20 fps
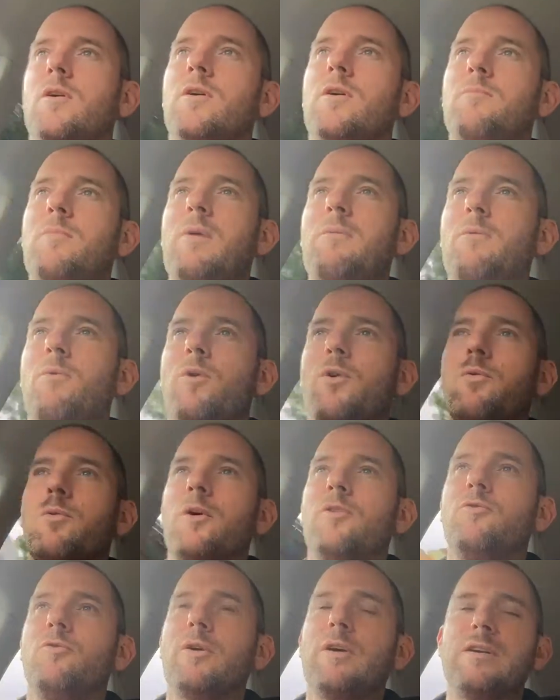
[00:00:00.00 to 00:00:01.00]
it may be
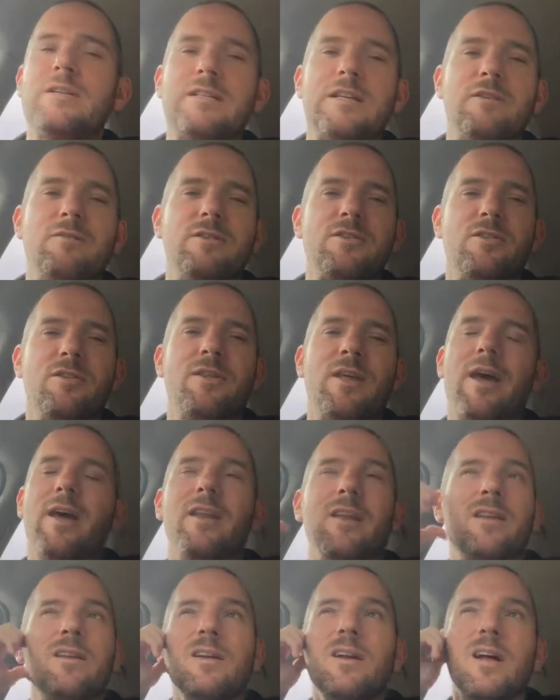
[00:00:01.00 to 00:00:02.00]
worthwhile doing a series on that.
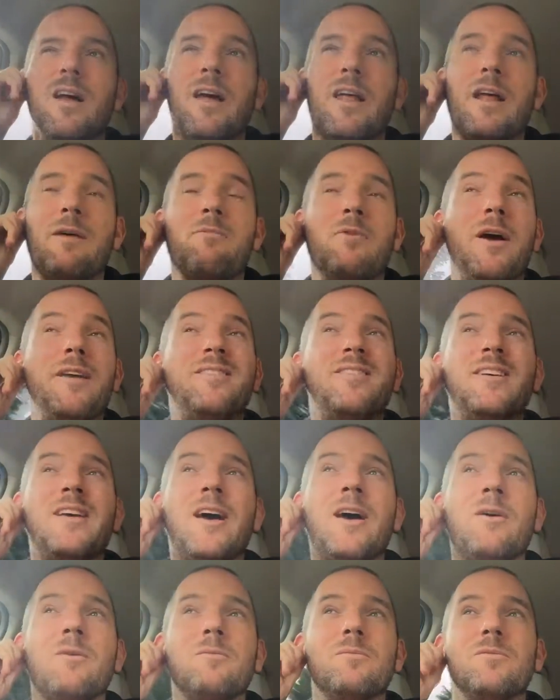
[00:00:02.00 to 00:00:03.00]
And, I'm writing
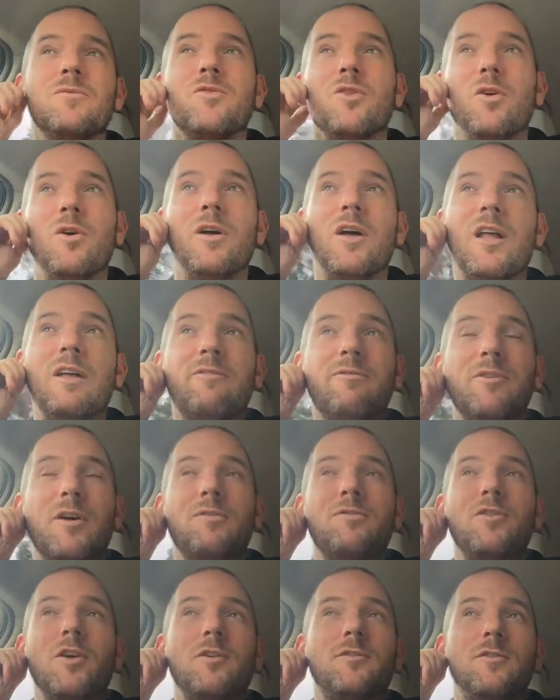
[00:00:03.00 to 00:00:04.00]
out sort of.
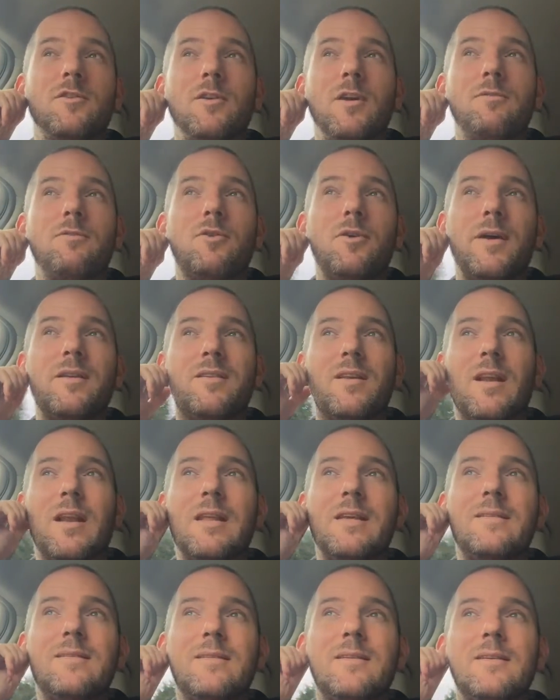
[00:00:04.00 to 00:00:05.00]
I've started. I've created a
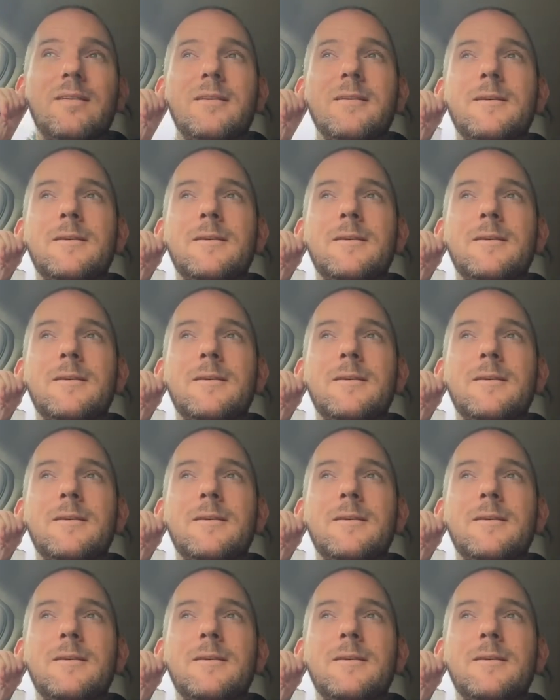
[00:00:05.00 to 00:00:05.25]
list.